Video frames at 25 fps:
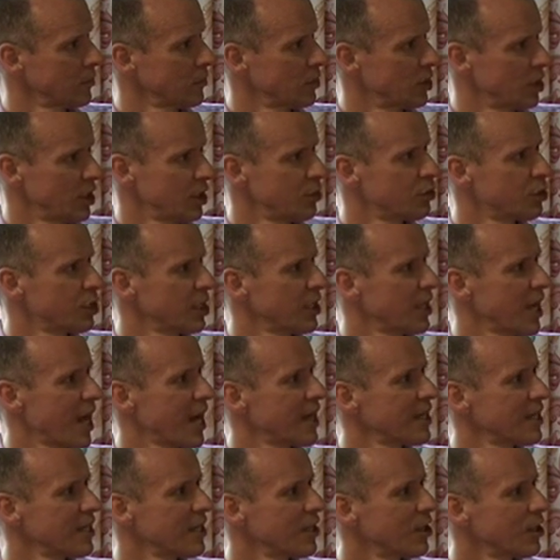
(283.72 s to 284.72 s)
Do you see
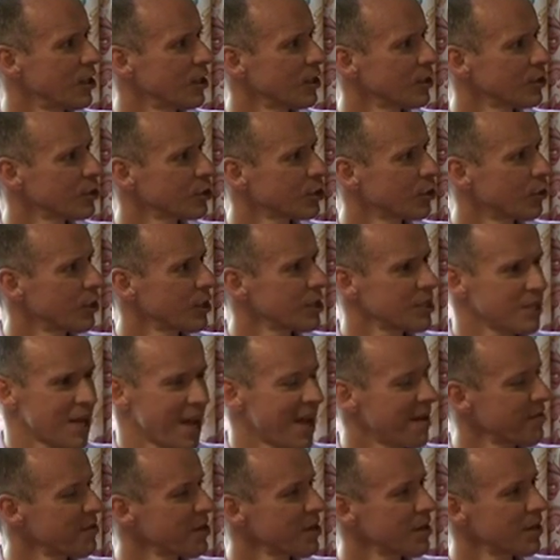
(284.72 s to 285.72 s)
any hurdles, Chris,
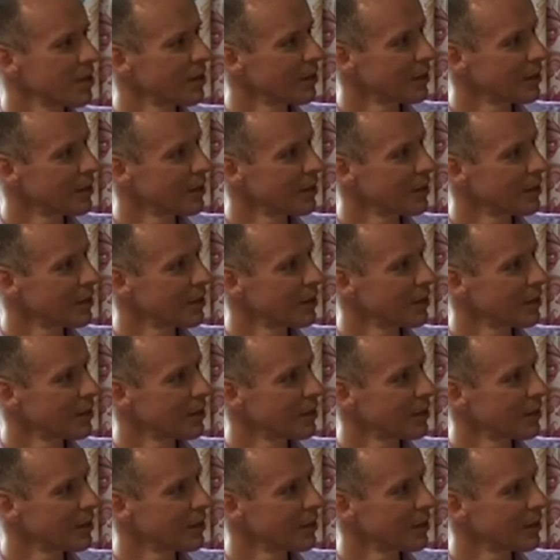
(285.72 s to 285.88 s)
ever?